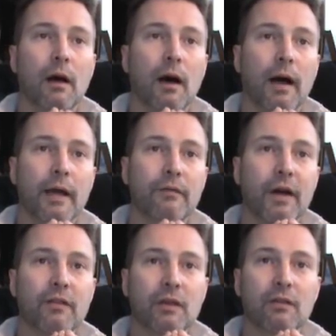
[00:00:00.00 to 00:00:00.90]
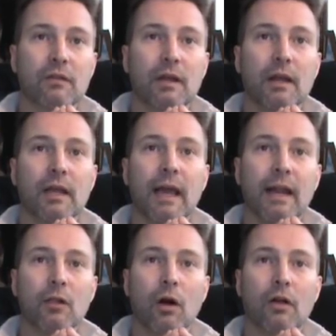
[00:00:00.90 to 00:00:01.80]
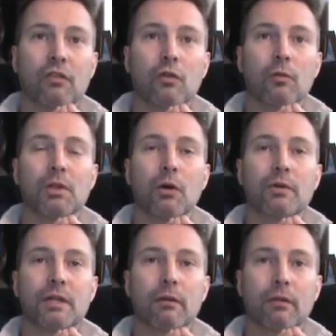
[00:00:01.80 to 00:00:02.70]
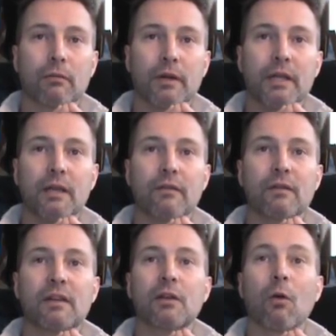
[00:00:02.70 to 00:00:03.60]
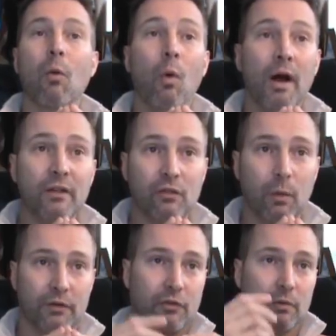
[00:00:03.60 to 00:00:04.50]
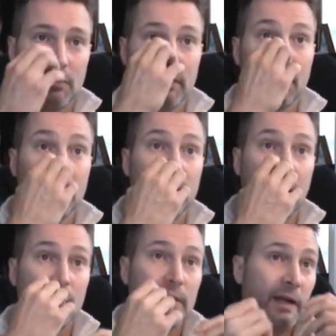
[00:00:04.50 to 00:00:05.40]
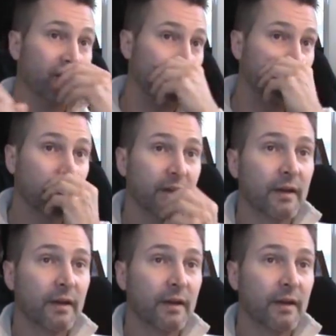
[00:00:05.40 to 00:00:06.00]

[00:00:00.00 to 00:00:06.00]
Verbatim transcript: I advise against attending any law school below tier 3. Even tier 1 is questionable nowadays.